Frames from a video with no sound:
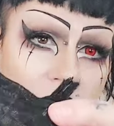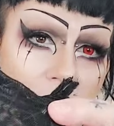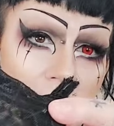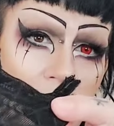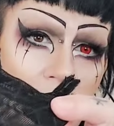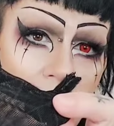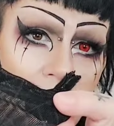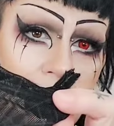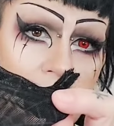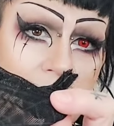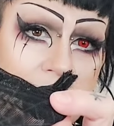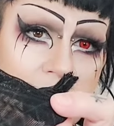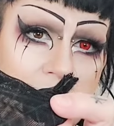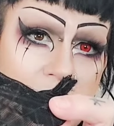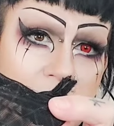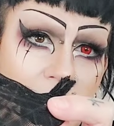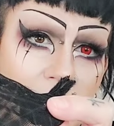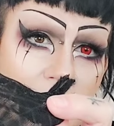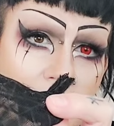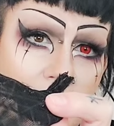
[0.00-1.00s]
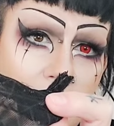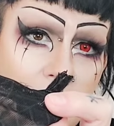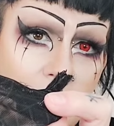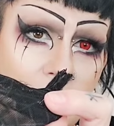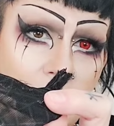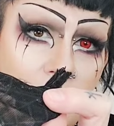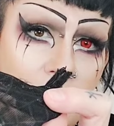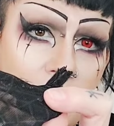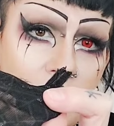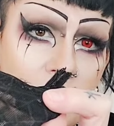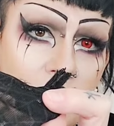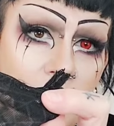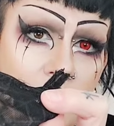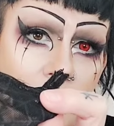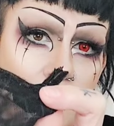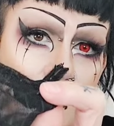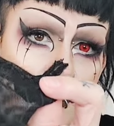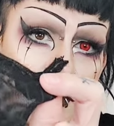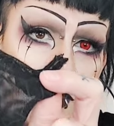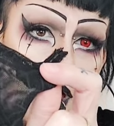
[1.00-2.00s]
enough the same,
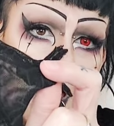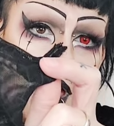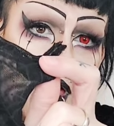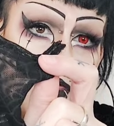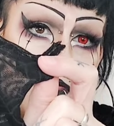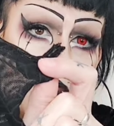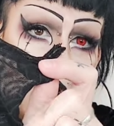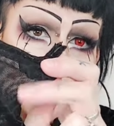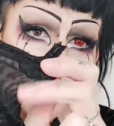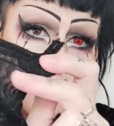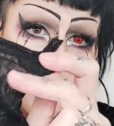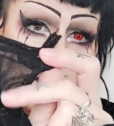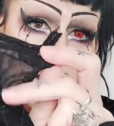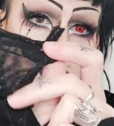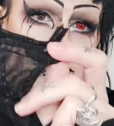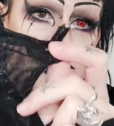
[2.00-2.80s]
but of course